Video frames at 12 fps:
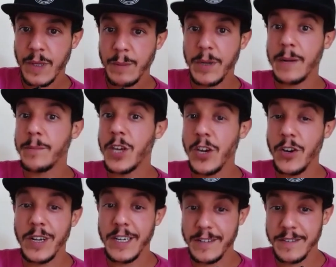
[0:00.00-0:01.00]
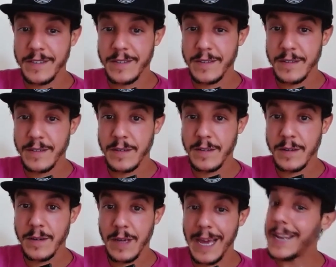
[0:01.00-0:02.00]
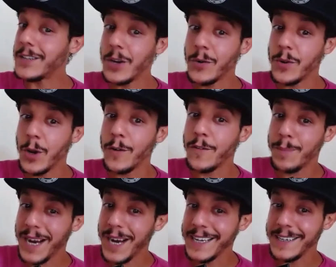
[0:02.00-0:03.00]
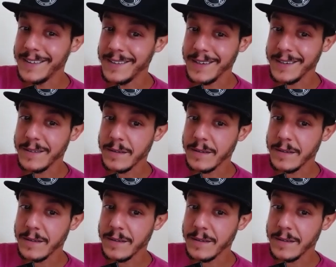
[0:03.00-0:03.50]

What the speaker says: but I'm curious. And I don't know if Piney did.